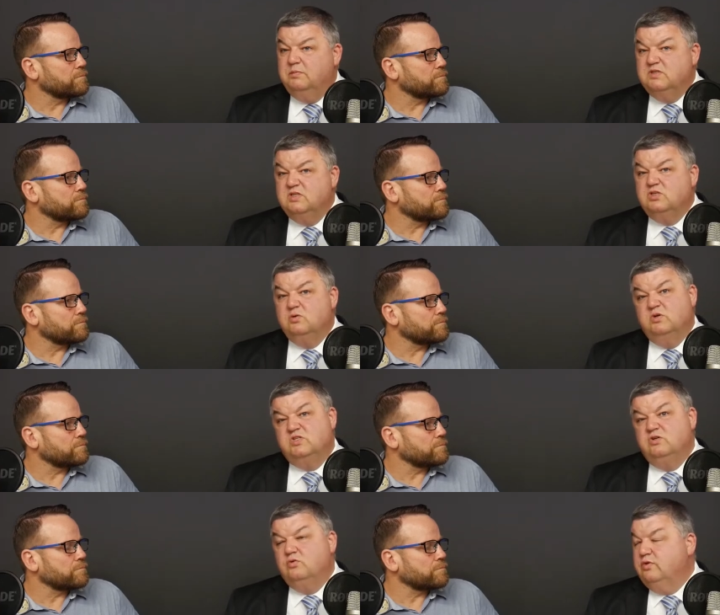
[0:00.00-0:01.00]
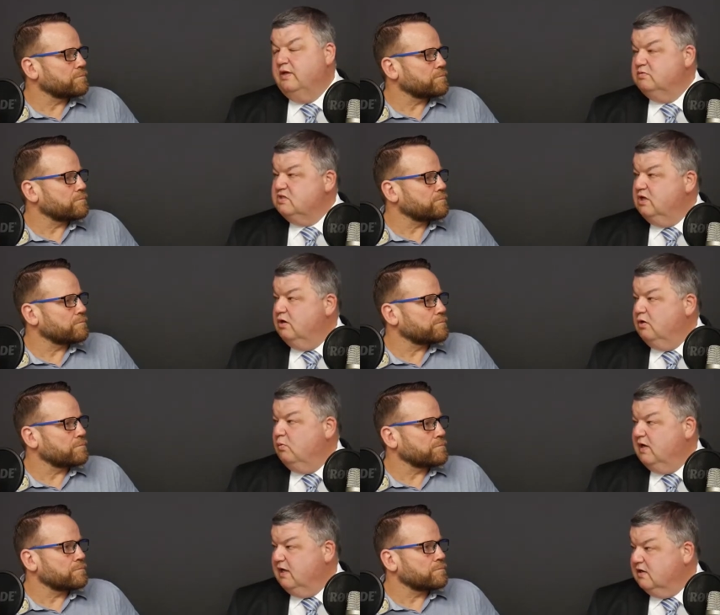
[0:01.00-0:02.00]
Speaker 1: a position where she thought that was the only
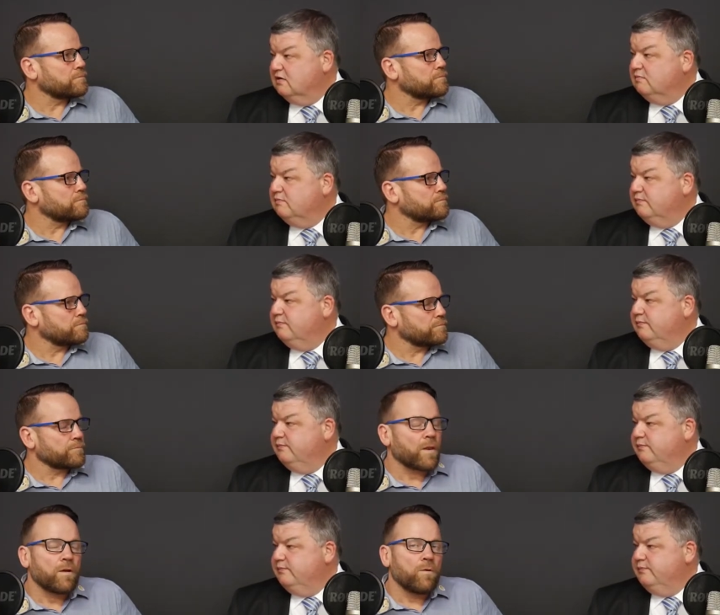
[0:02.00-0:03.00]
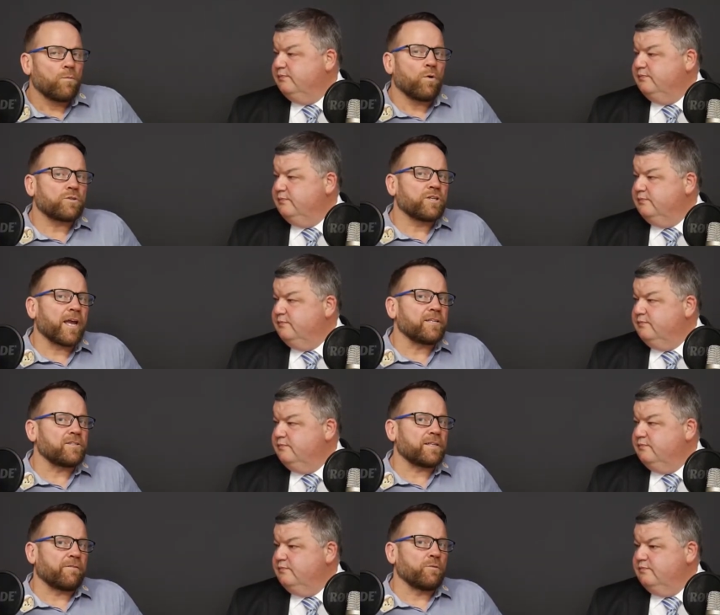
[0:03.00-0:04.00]
way out.
Speaker 2: What
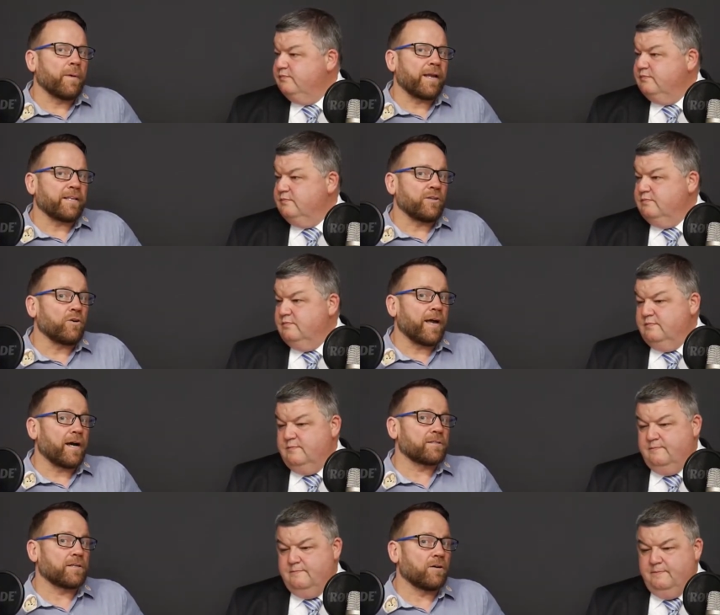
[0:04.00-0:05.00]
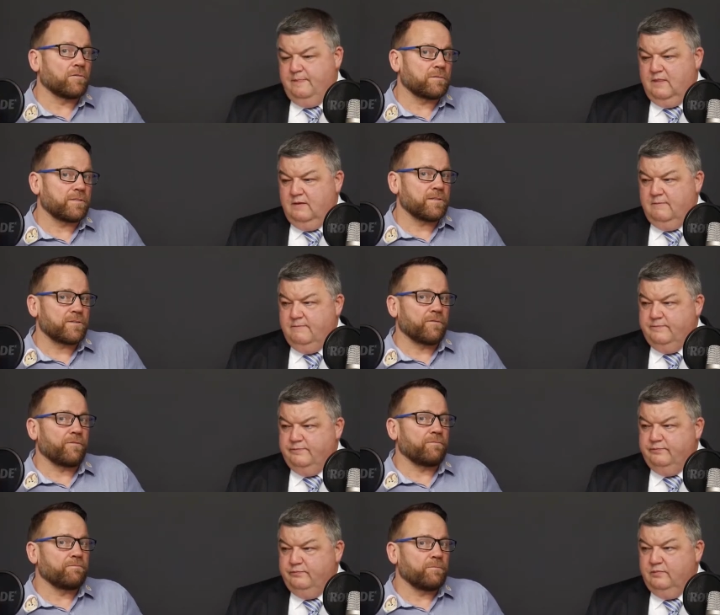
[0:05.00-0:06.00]
changes have you made in your household since you've
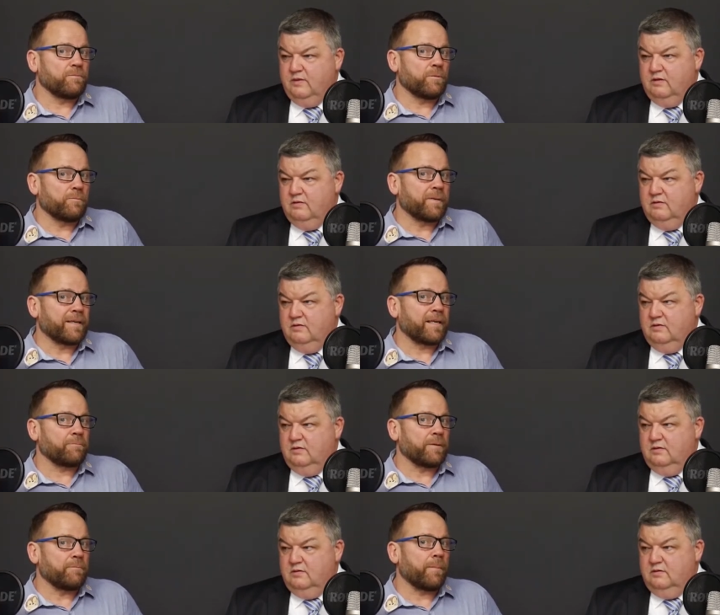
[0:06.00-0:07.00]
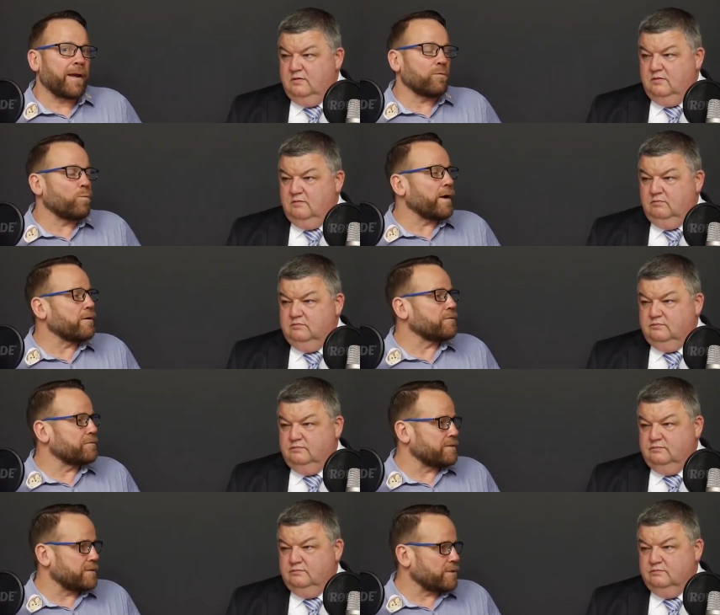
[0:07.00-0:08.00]
you've been been made aware
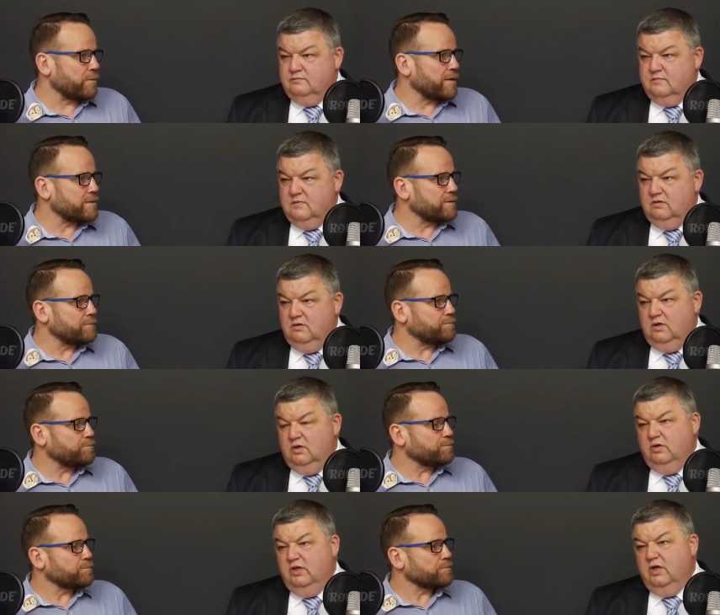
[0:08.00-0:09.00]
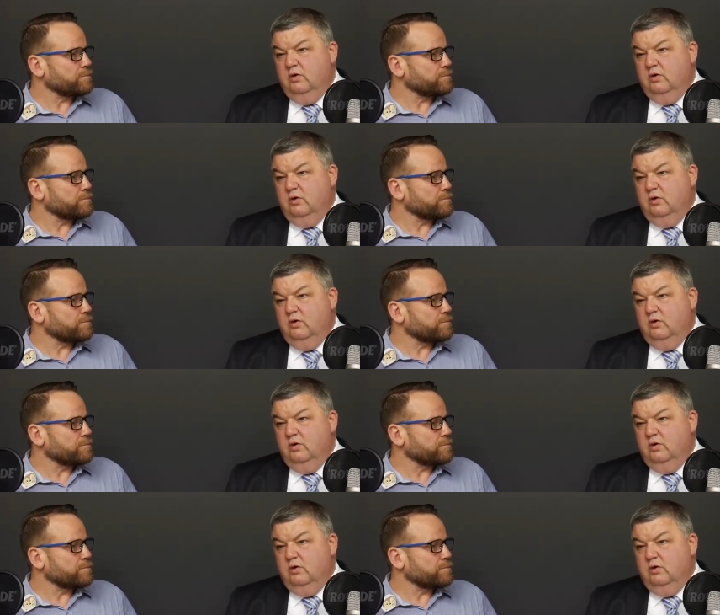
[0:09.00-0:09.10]
of the situation?
Speaker 1: You